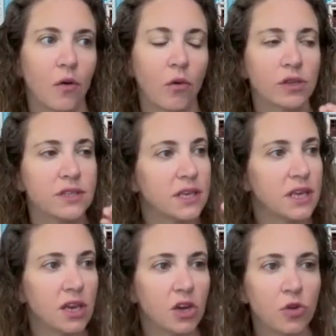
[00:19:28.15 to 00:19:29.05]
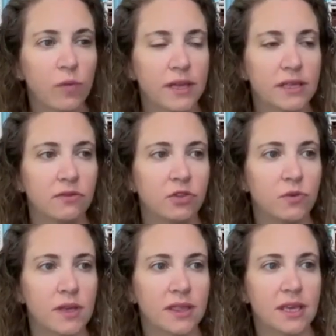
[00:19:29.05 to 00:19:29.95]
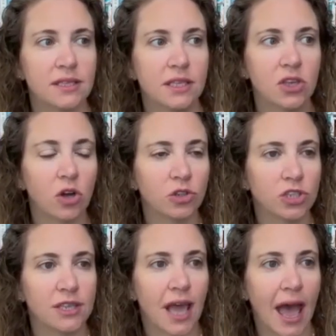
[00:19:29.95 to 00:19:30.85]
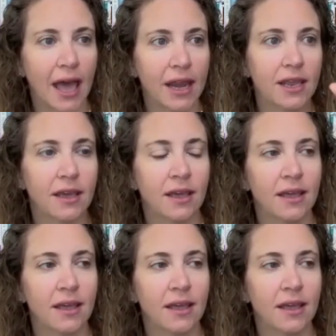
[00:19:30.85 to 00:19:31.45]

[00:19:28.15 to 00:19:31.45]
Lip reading: or seeing new ways of doing things. It's all just adding